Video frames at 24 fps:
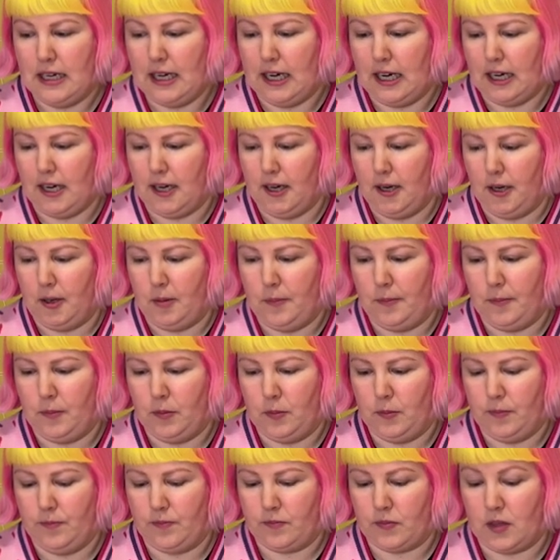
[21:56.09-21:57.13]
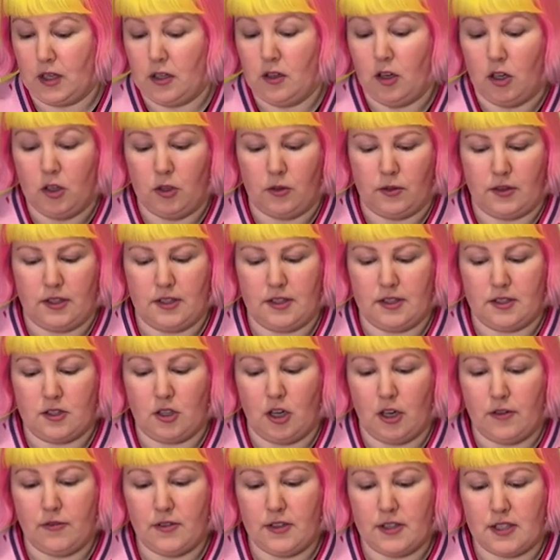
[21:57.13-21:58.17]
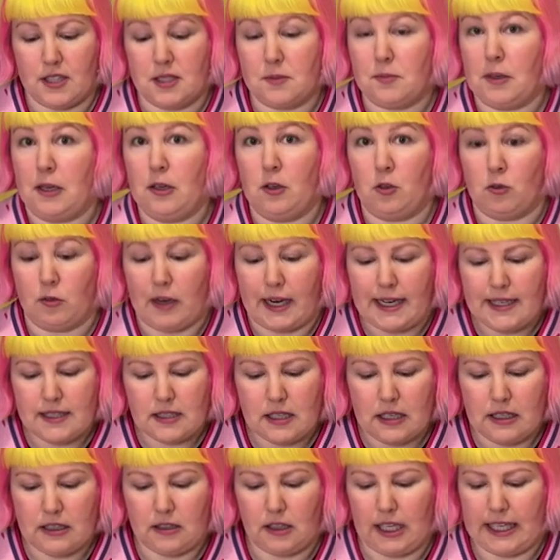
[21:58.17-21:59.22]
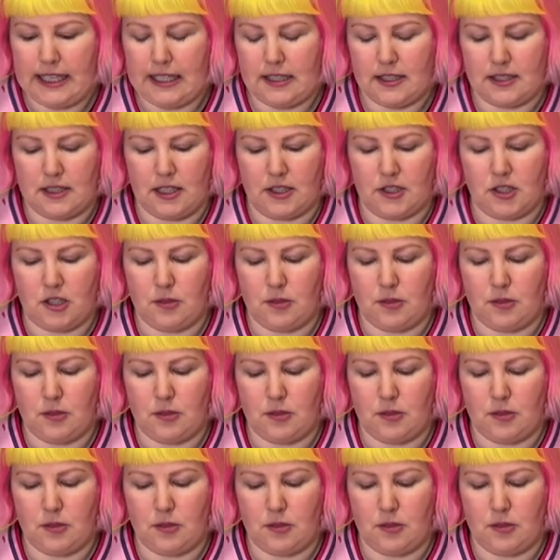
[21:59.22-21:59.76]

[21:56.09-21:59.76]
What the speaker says: The surface has been great. Like, it's such a